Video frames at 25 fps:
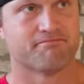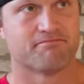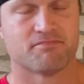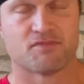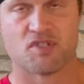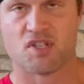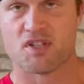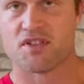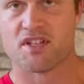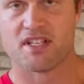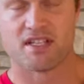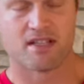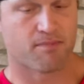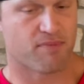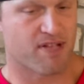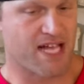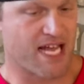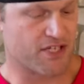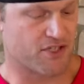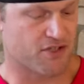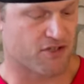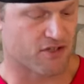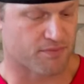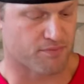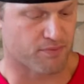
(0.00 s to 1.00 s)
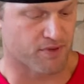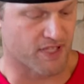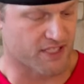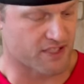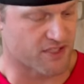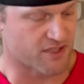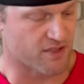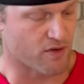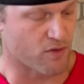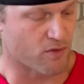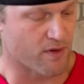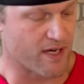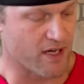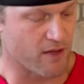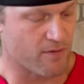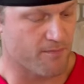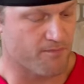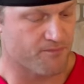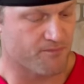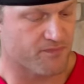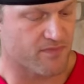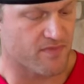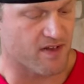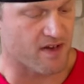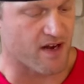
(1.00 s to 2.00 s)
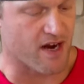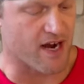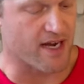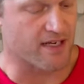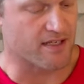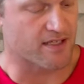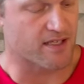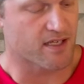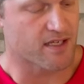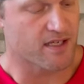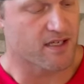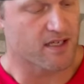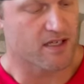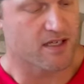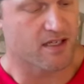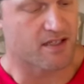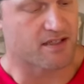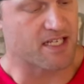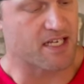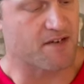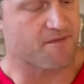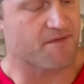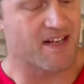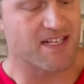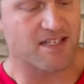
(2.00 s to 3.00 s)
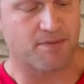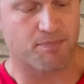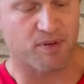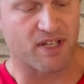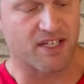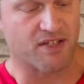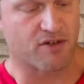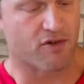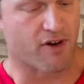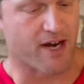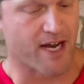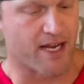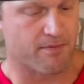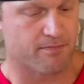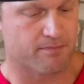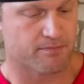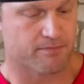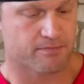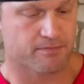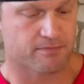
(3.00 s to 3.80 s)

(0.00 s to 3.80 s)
good thing the Blackshirts played so well. All right, defense played great,